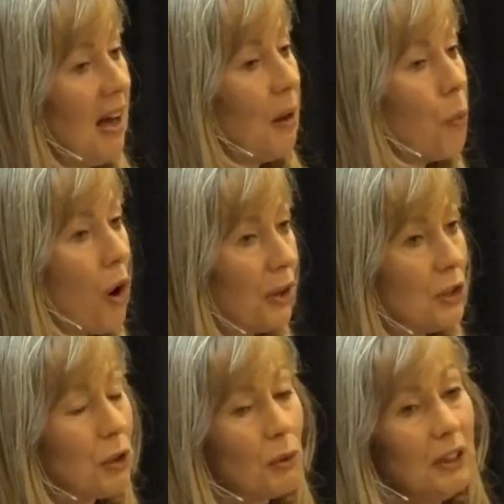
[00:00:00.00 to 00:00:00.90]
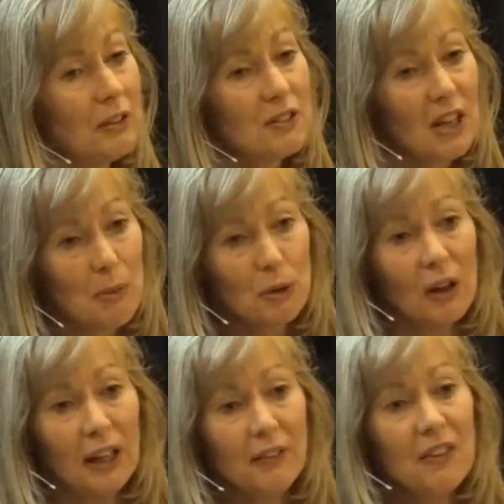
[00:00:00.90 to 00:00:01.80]
And Juan Antonio
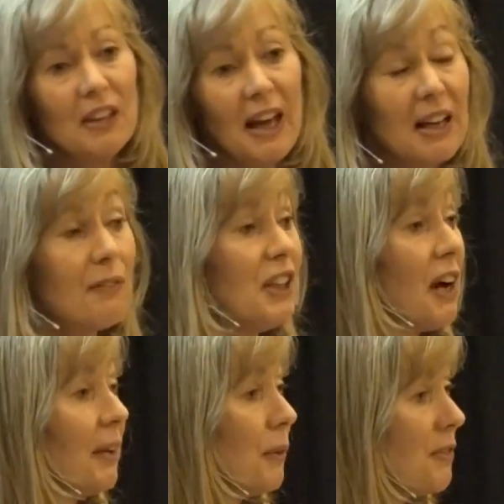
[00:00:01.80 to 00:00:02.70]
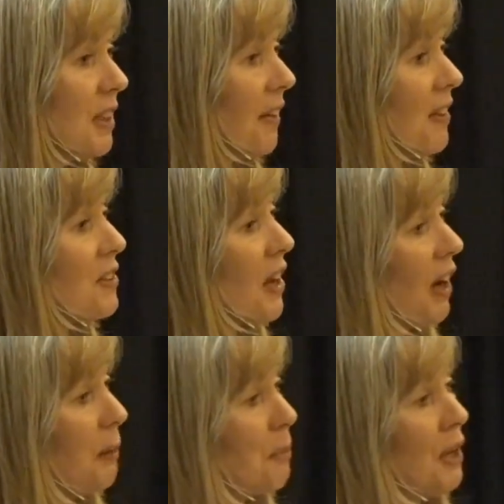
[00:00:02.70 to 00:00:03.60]
Samaranch, the head of the IOC at the
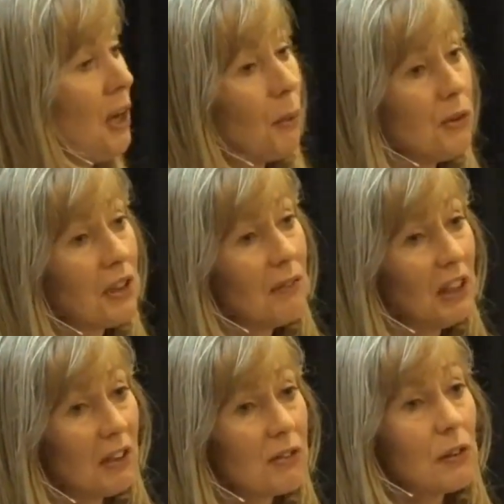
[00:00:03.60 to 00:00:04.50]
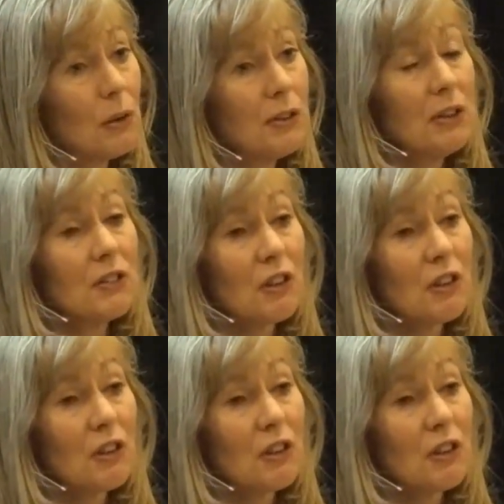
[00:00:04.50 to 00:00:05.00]
time, was giving his closing